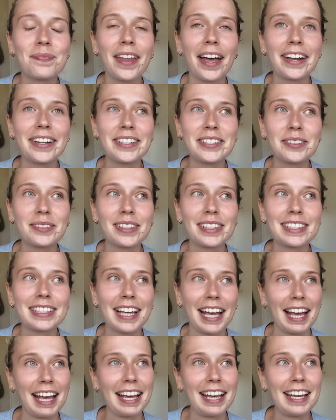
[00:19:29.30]
I just want to
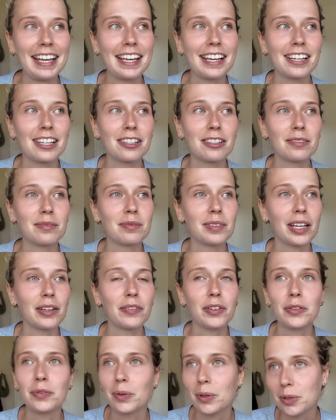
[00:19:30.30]
say, if
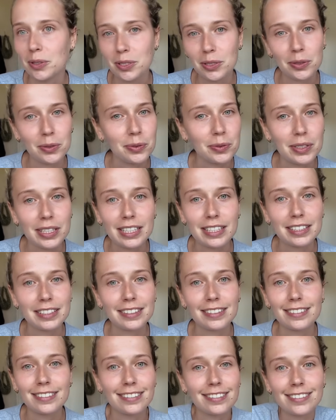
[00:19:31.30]
you've watched all
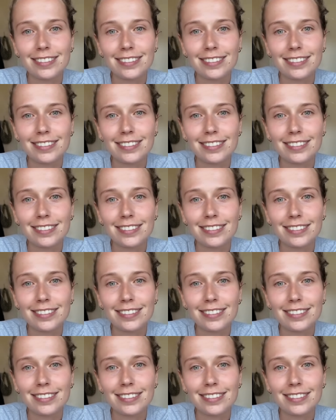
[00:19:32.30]
these